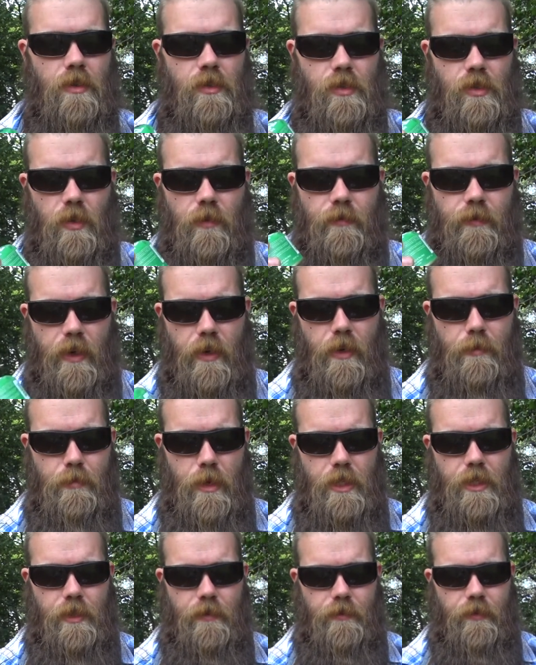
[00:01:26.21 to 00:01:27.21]
So very
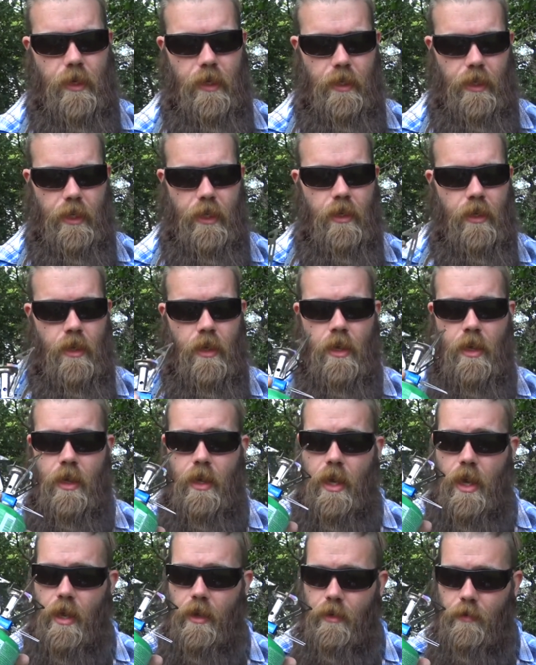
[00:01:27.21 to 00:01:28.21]
budget friendly
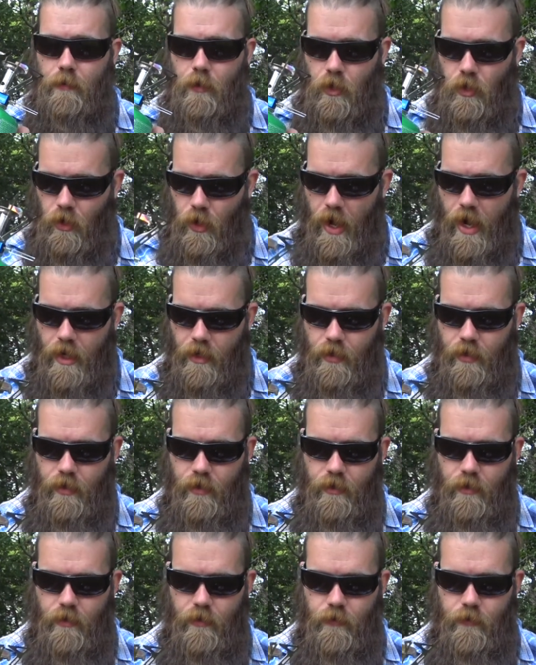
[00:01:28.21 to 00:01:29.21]
and great
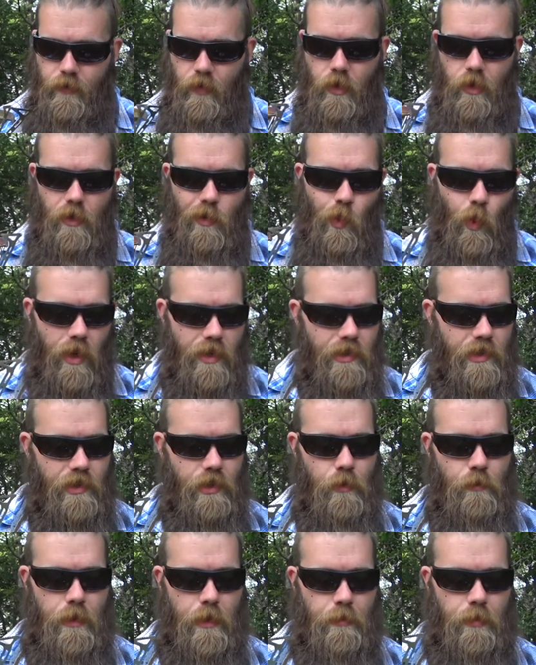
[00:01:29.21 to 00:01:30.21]
for 1 to
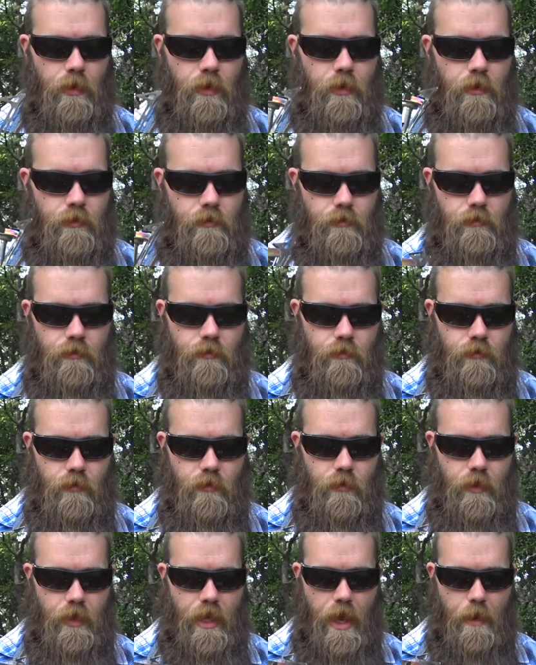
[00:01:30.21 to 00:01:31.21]
2 people
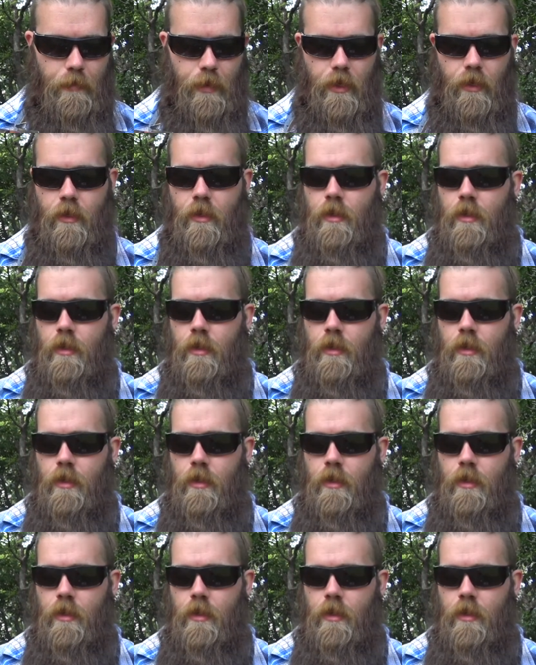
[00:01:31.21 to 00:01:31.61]
camping.